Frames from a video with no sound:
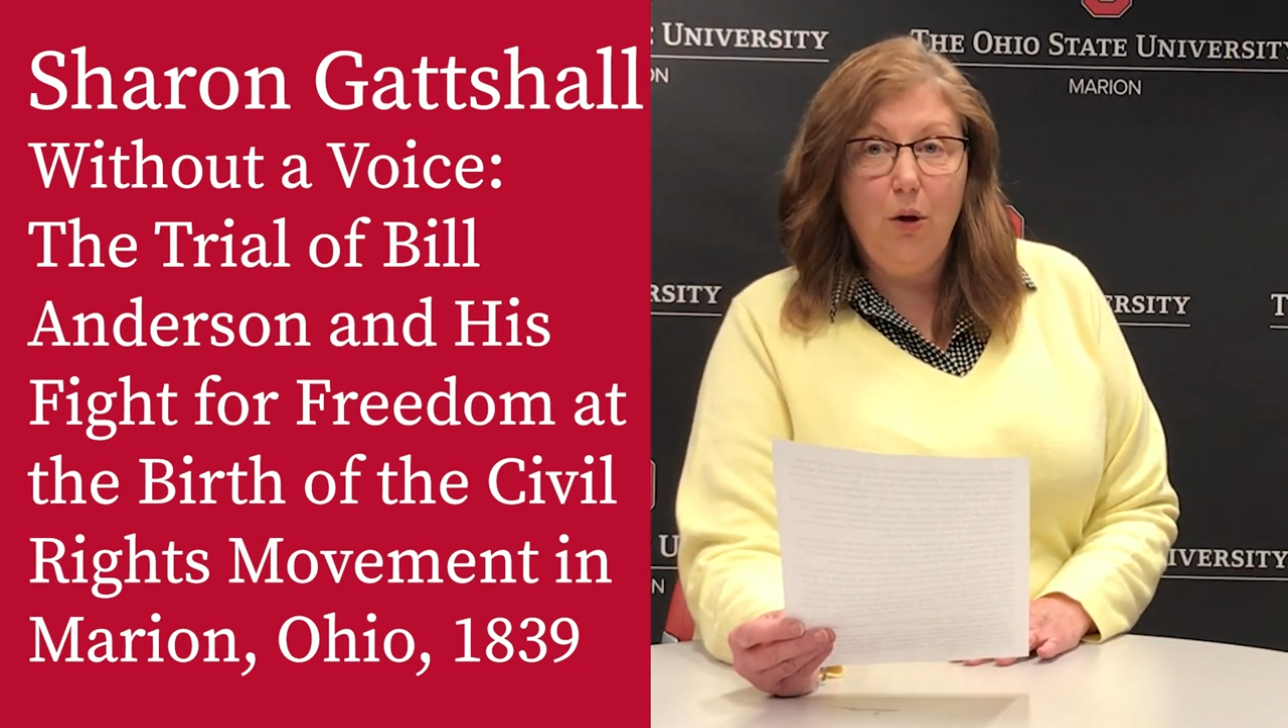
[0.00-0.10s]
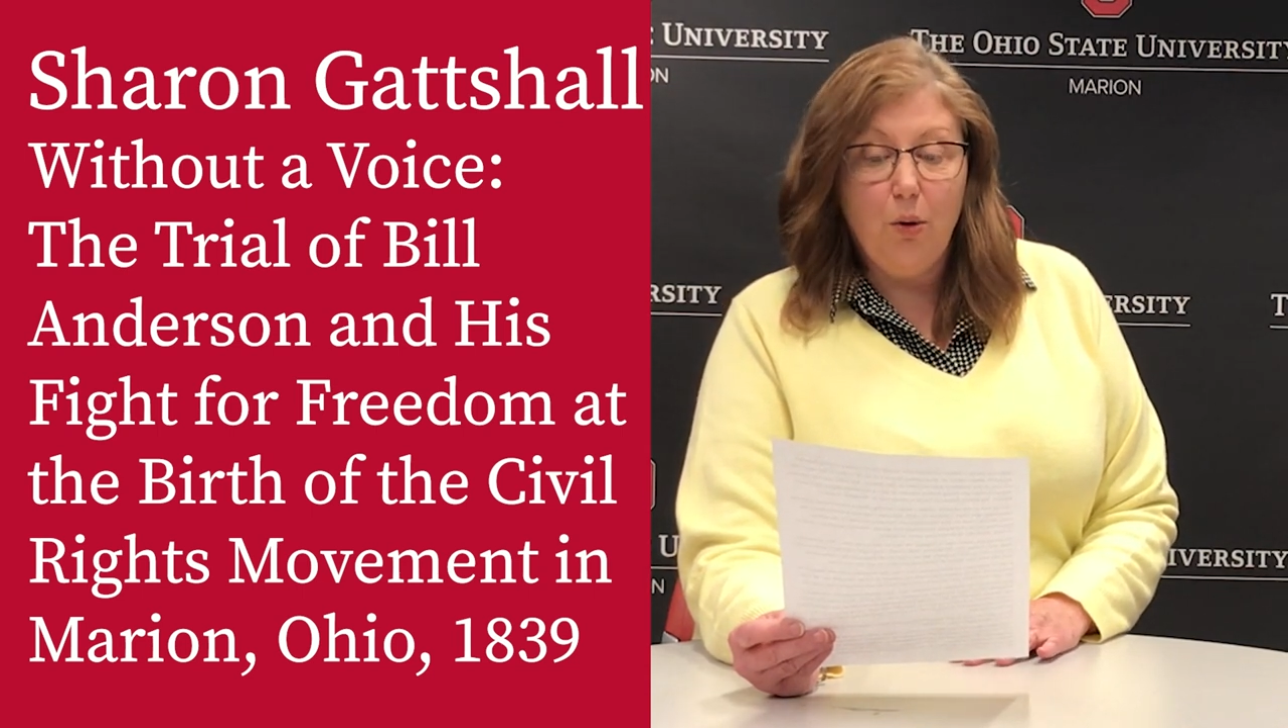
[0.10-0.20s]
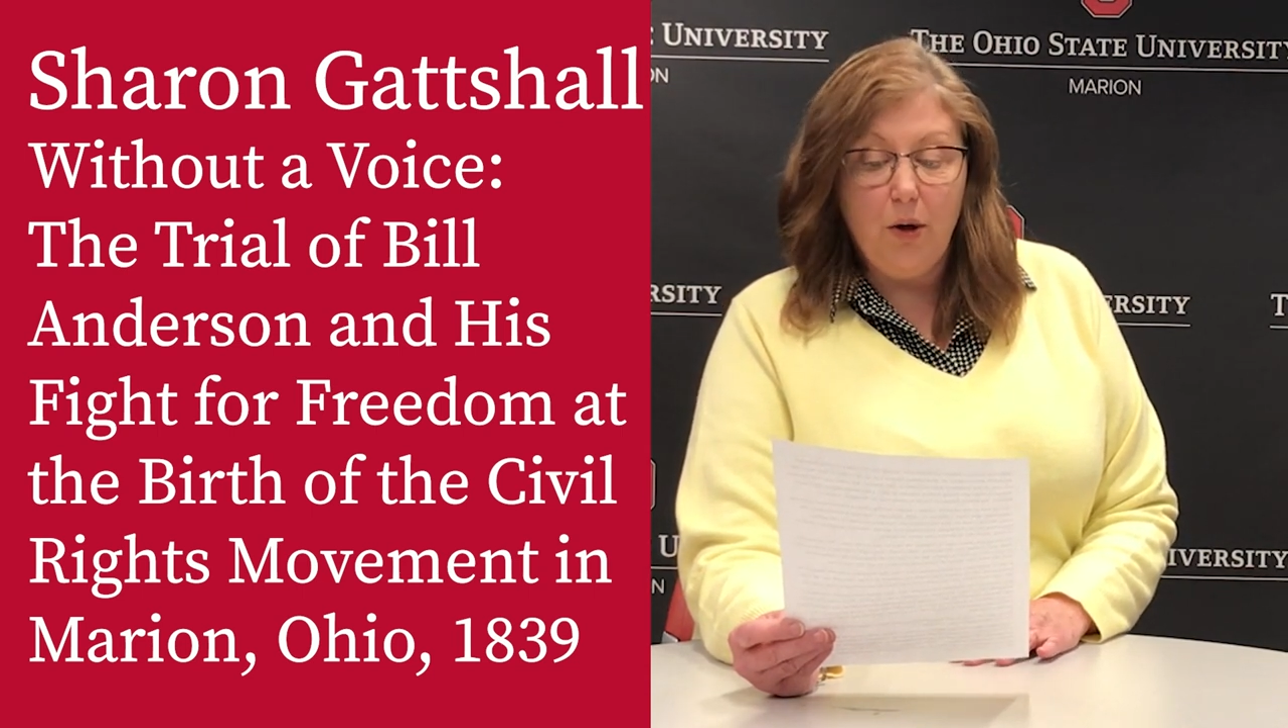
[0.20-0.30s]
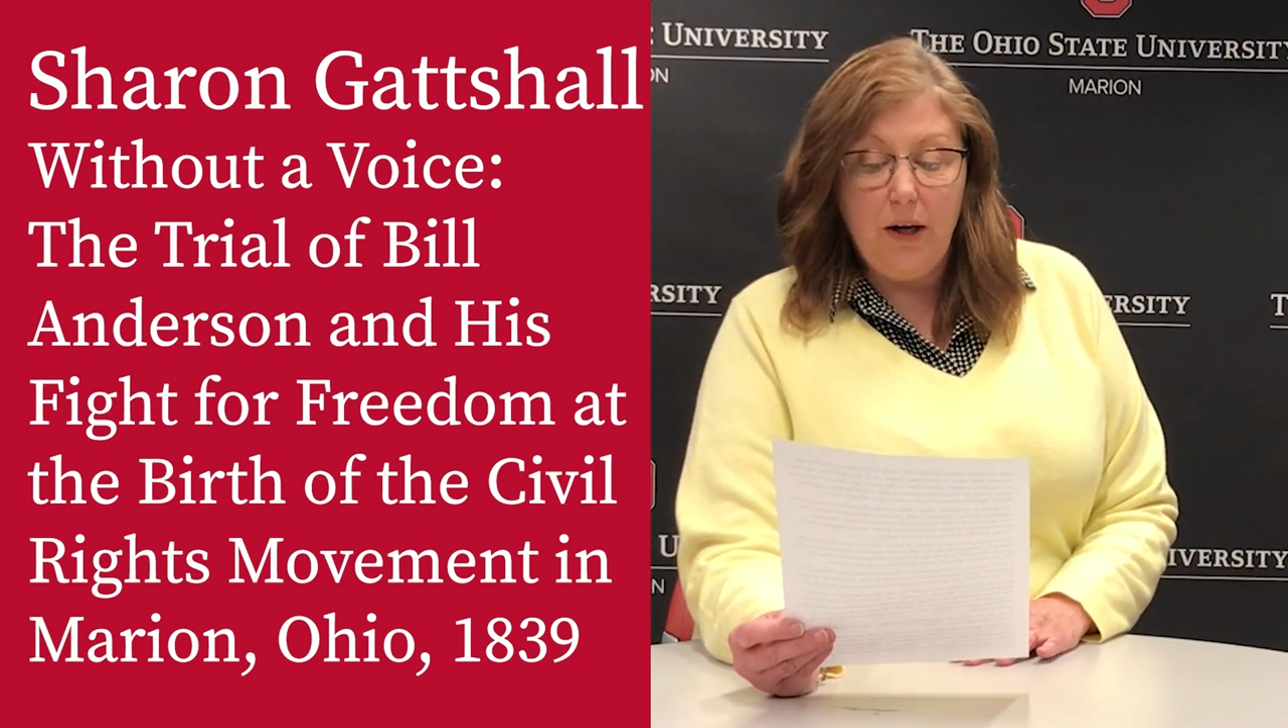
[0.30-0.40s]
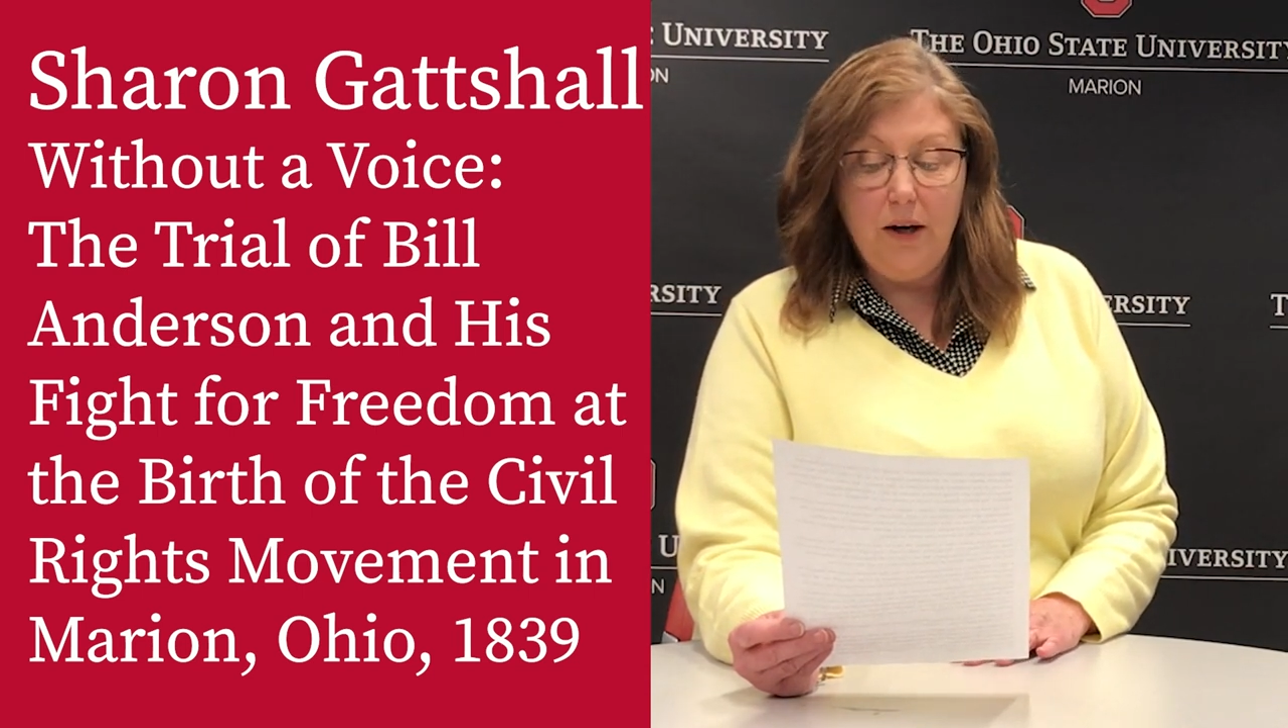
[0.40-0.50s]

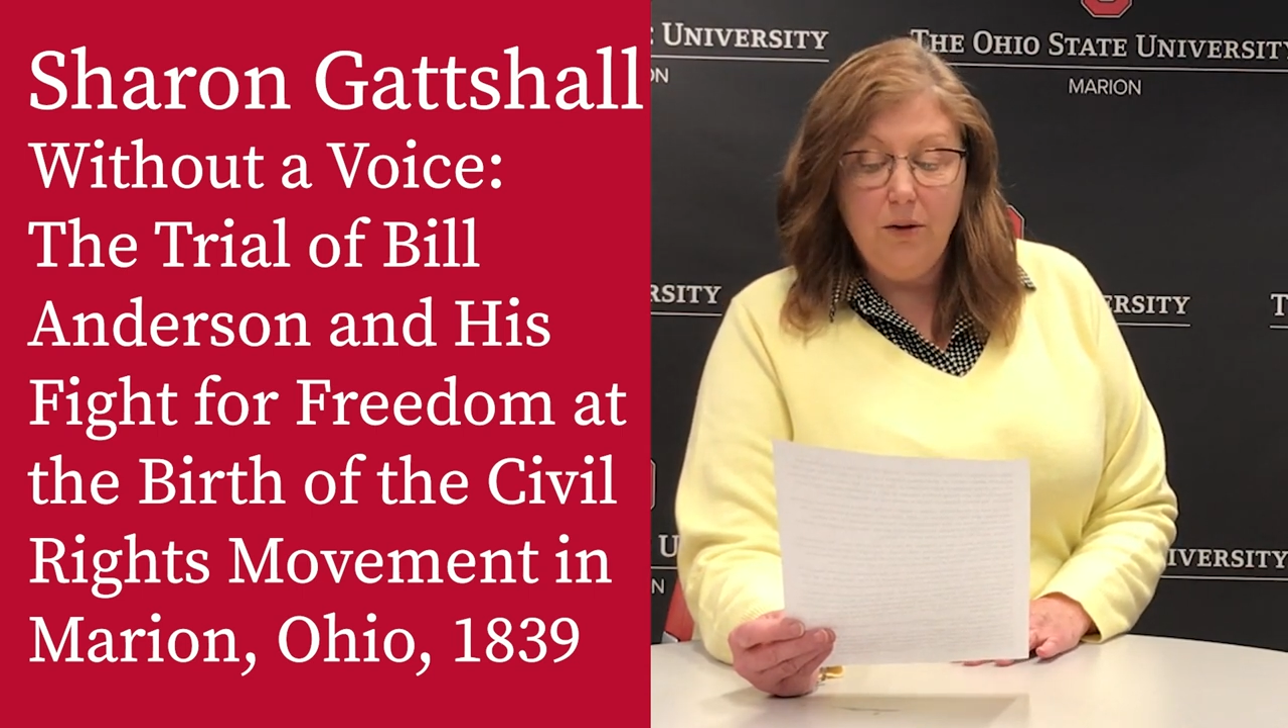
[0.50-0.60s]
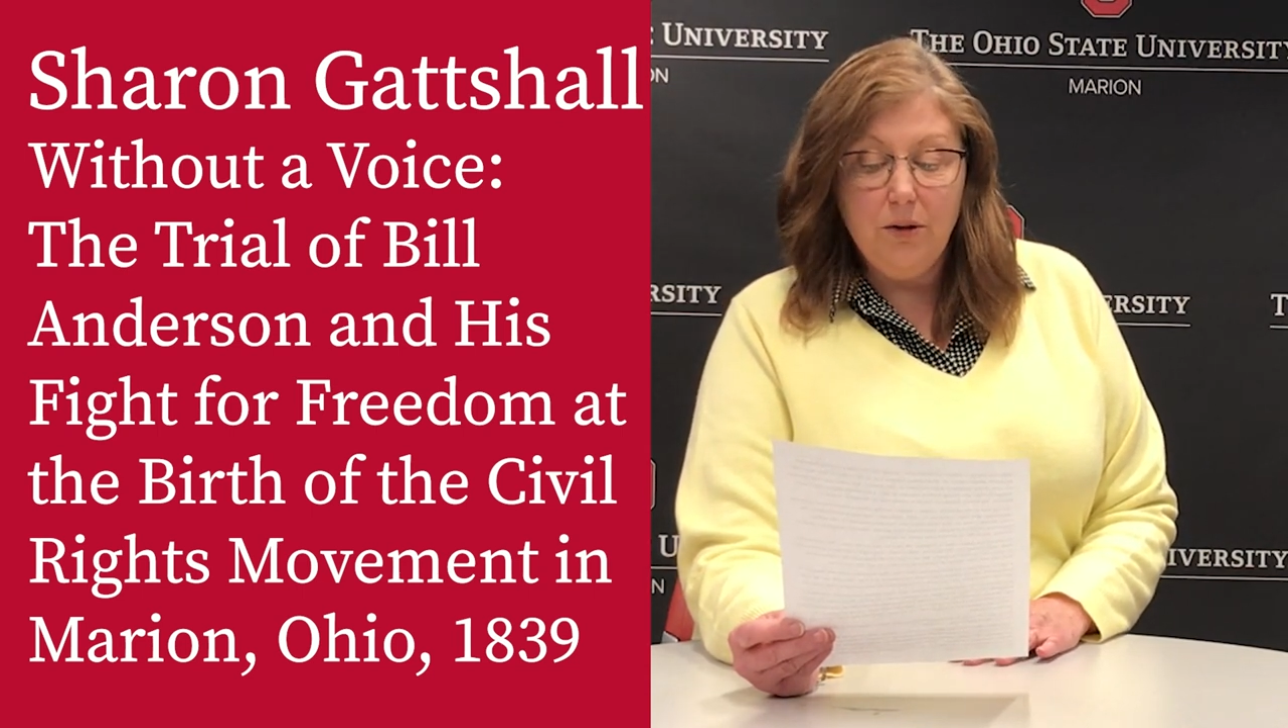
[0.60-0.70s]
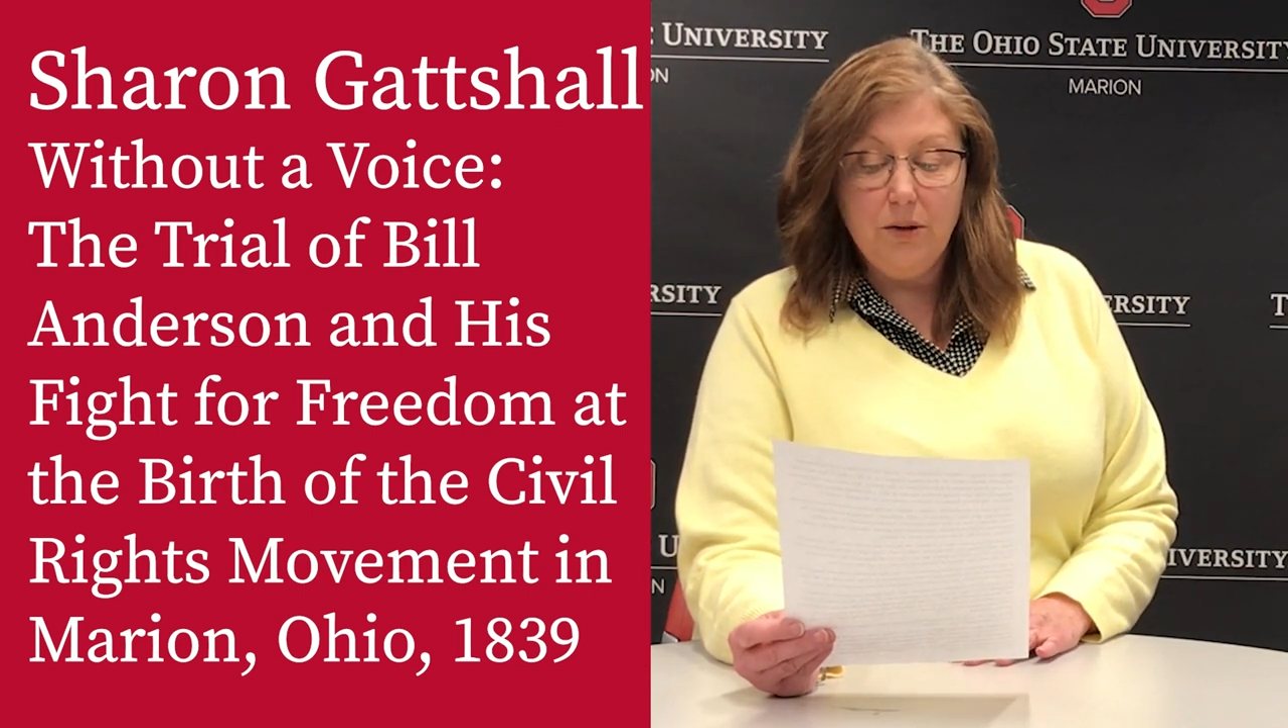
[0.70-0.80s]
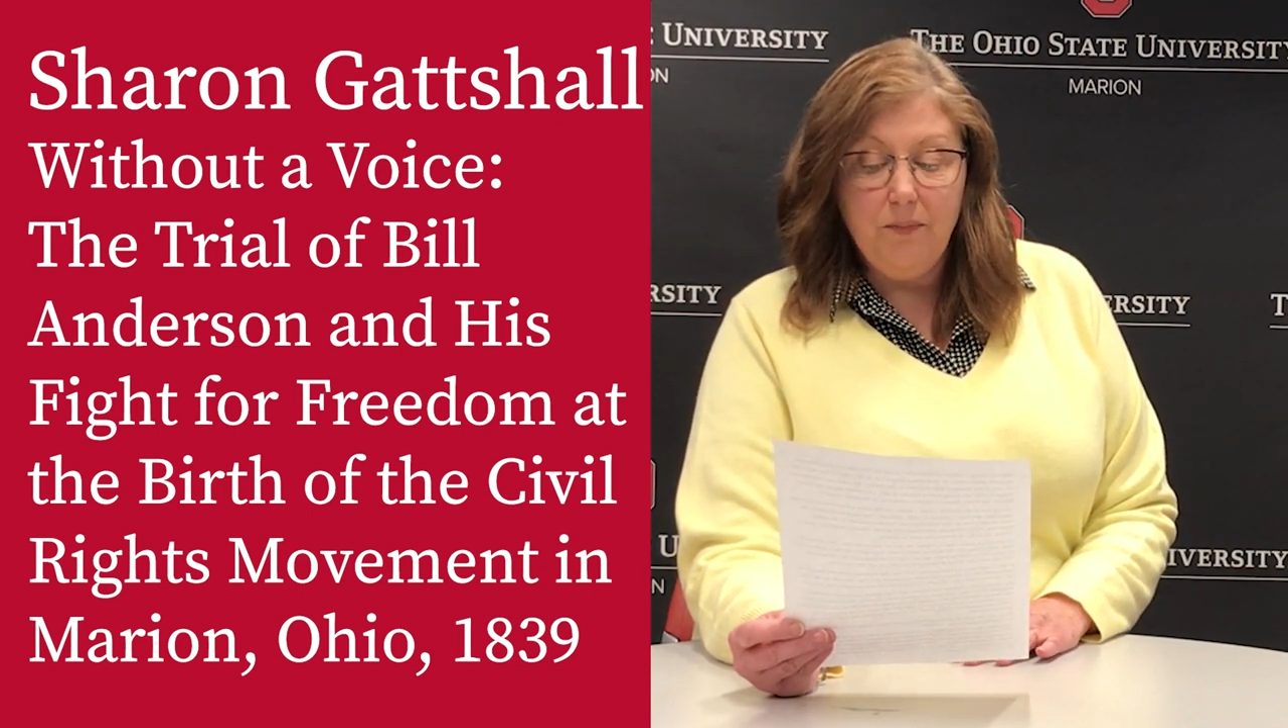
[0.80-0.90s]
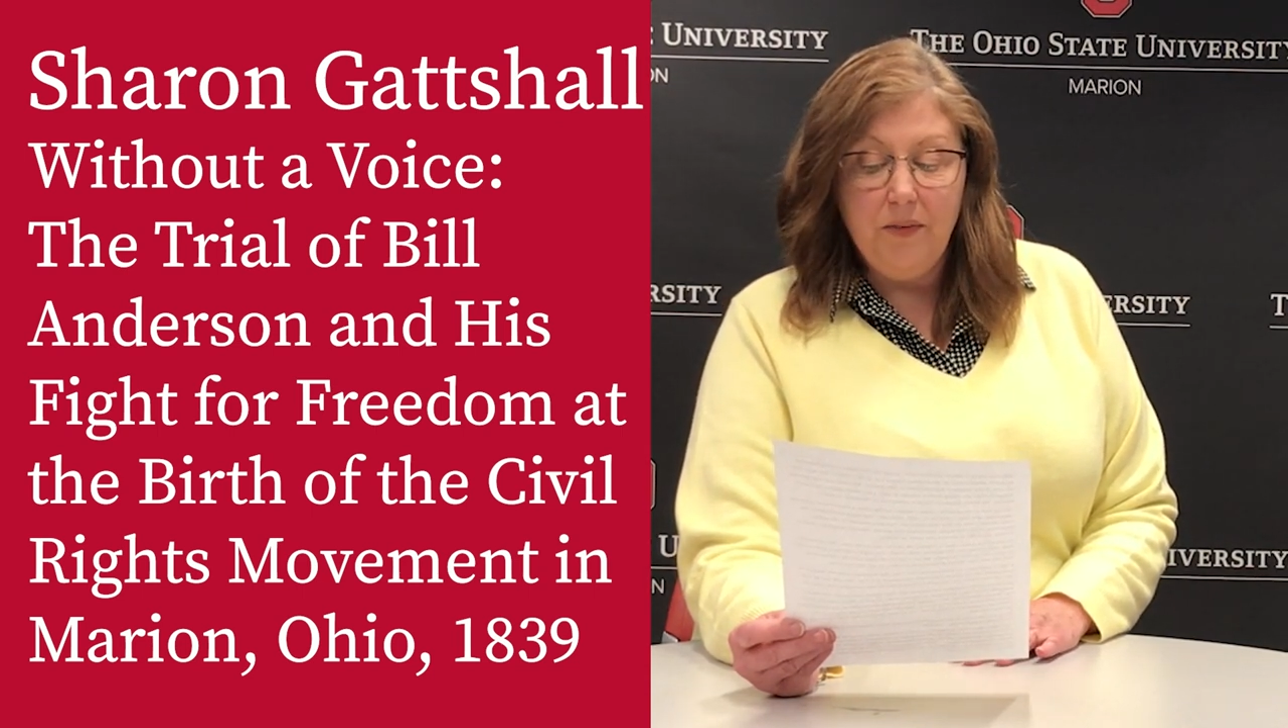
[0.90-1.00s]

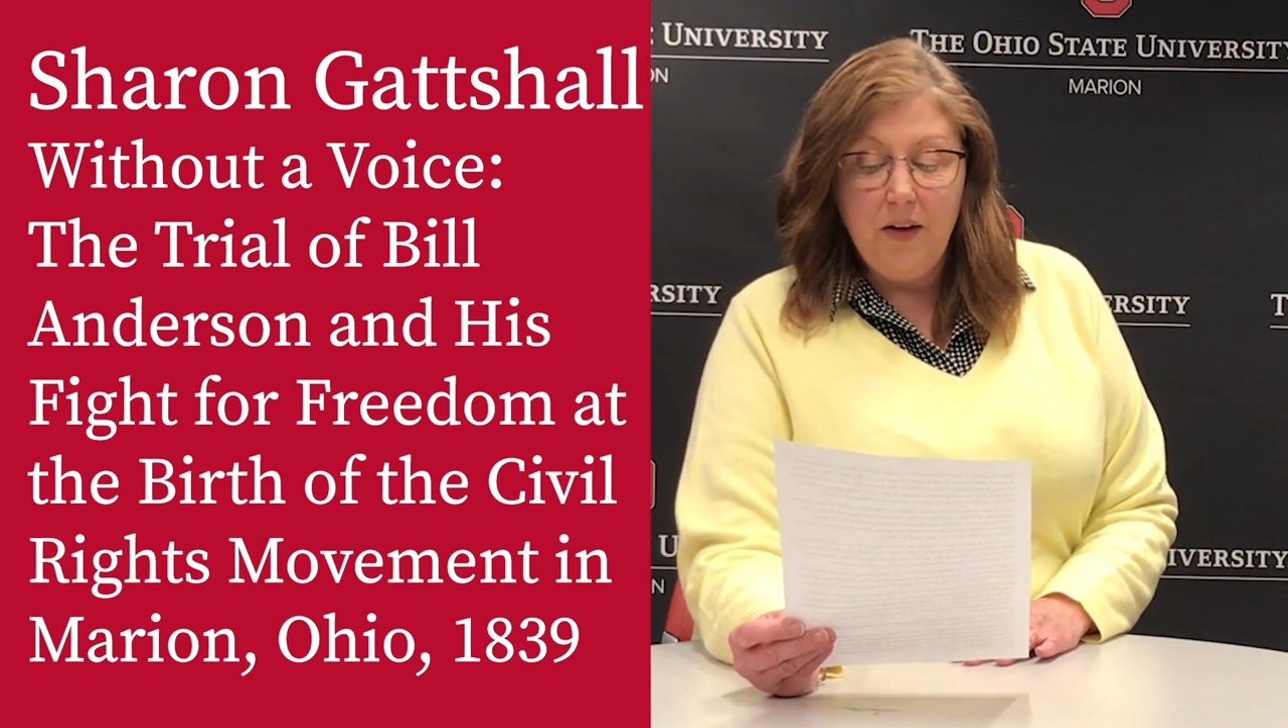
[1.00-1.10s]
Courthouse